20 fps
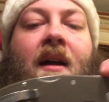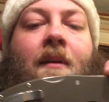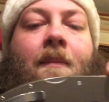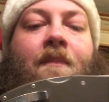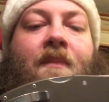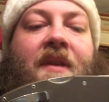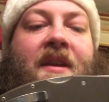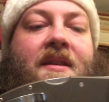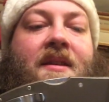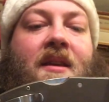
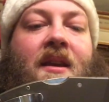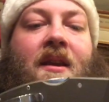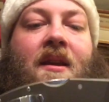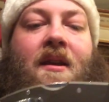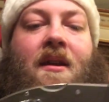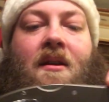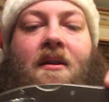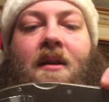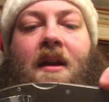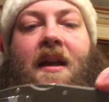This
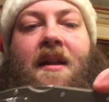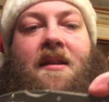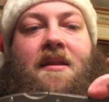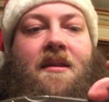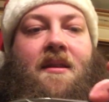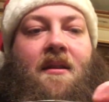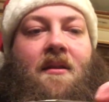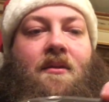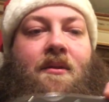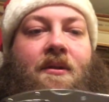here
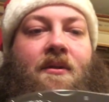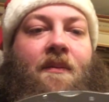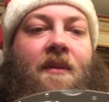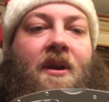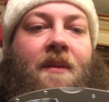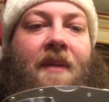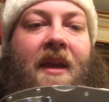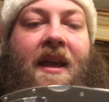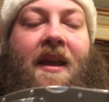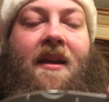is
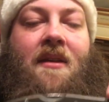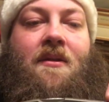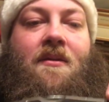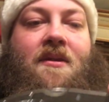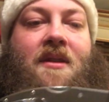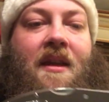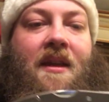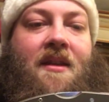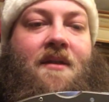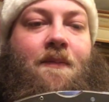aluminum
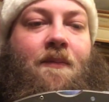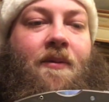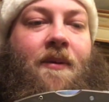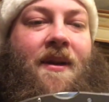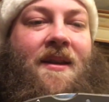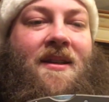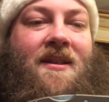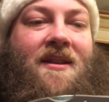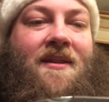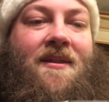handles. It is
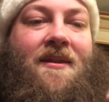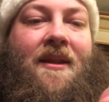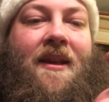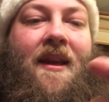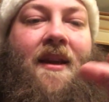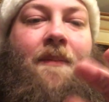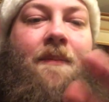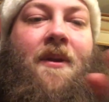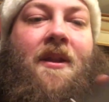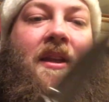pretty
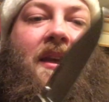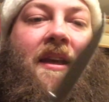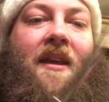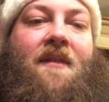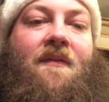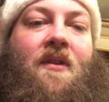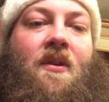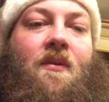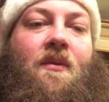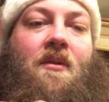slick, but they
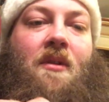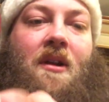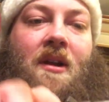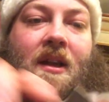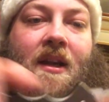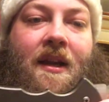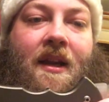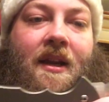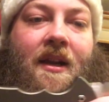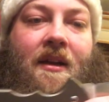give you a
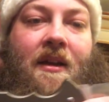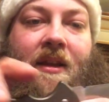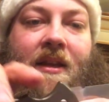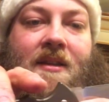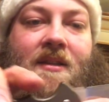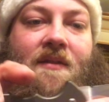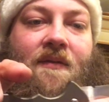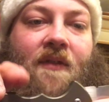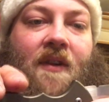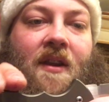lot of
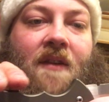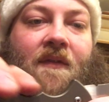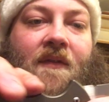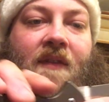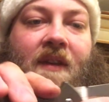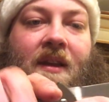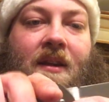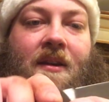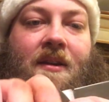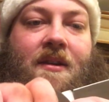cut-ins for your
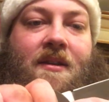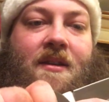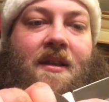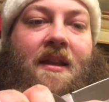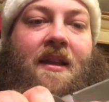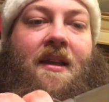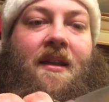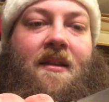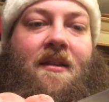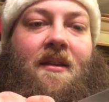fingers
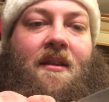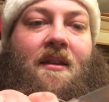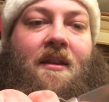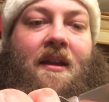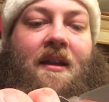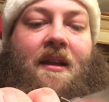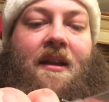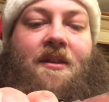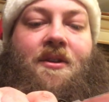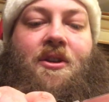and
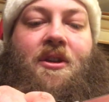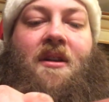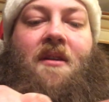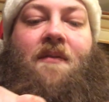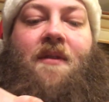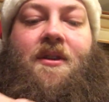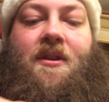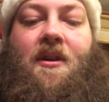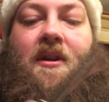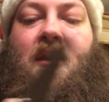that
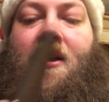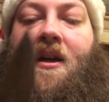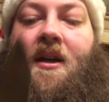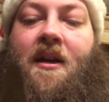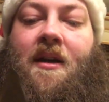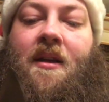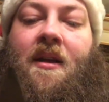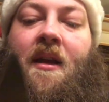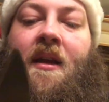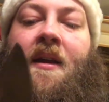generous
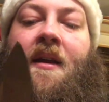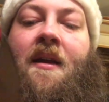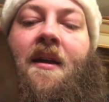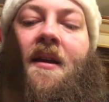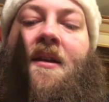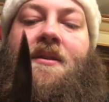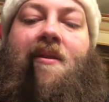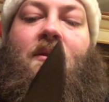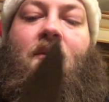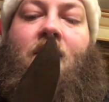guard.
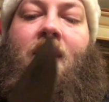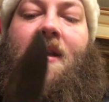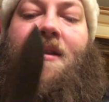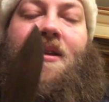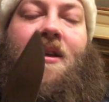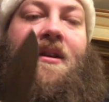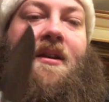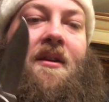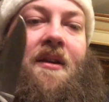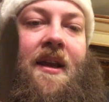So when
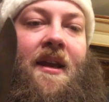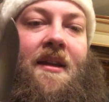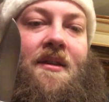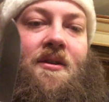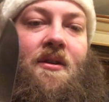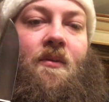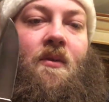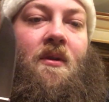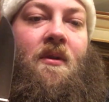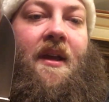it's in your
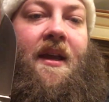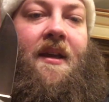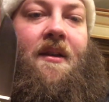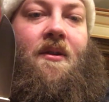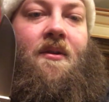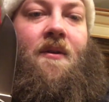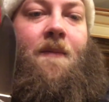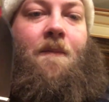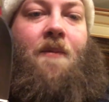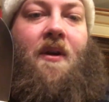hands, you will get
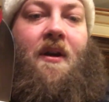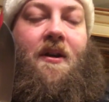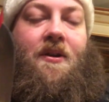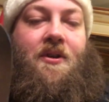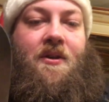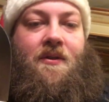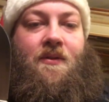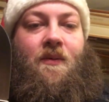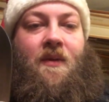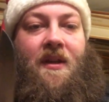good
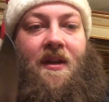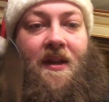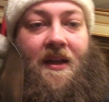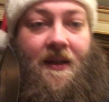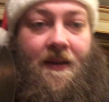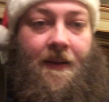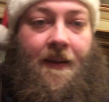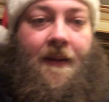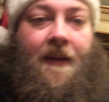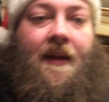purchase with
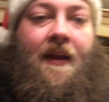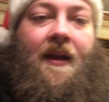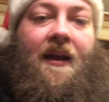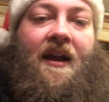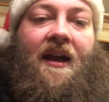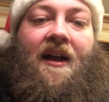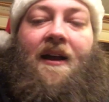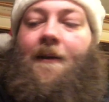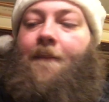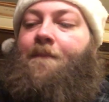it.
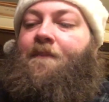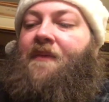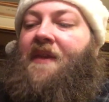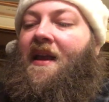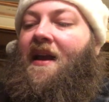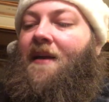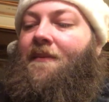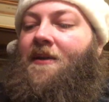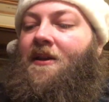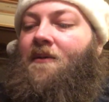I
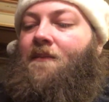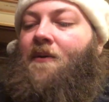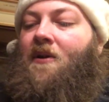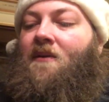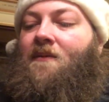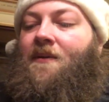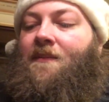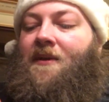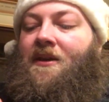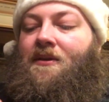mean, it'd
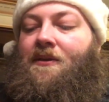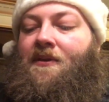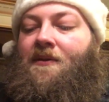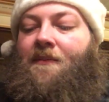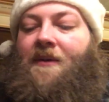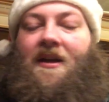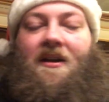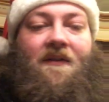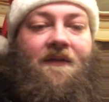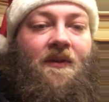probably be a little
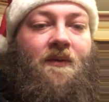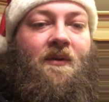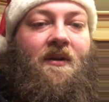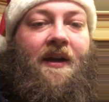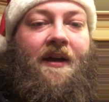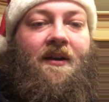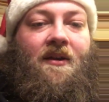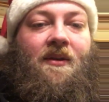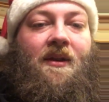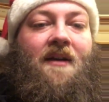better if you're
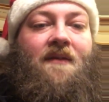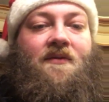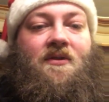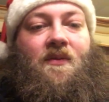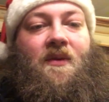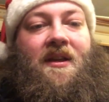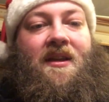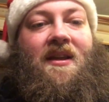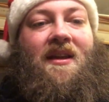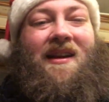wearing gloves
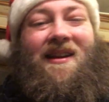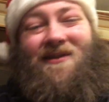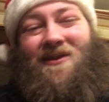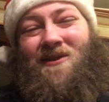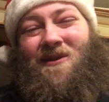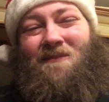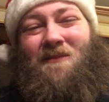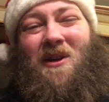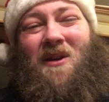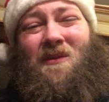with it.
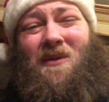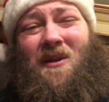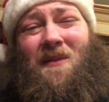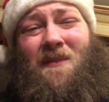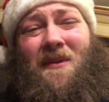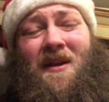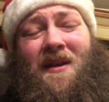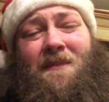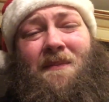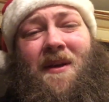I'm not really
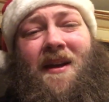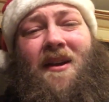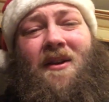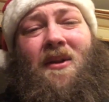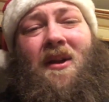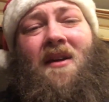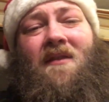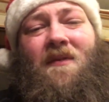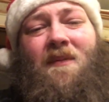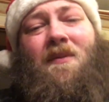a big
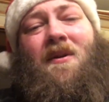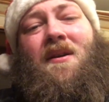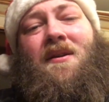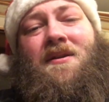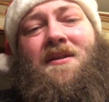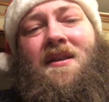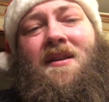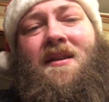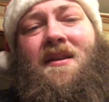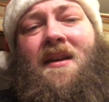glove
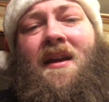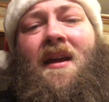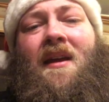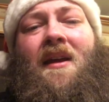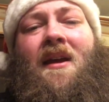person.